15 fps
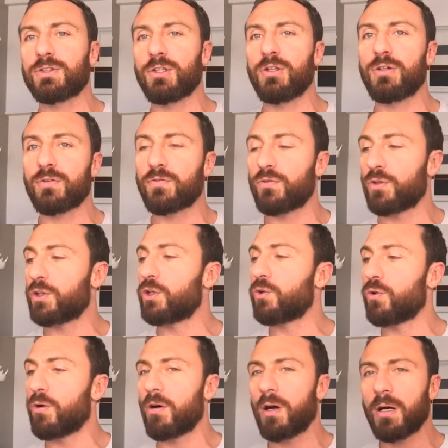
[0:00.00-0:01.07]
to look for
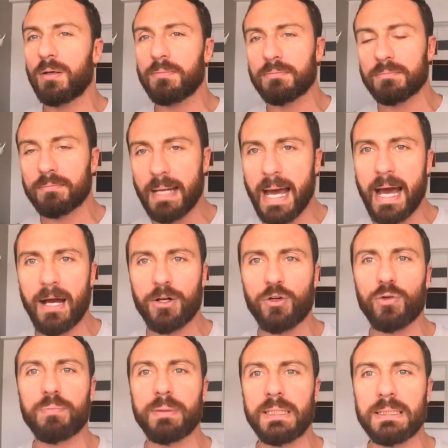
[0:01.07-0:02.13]
your Mac
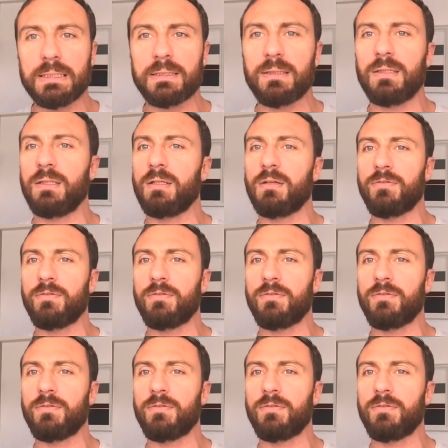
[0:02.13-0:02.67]
or PC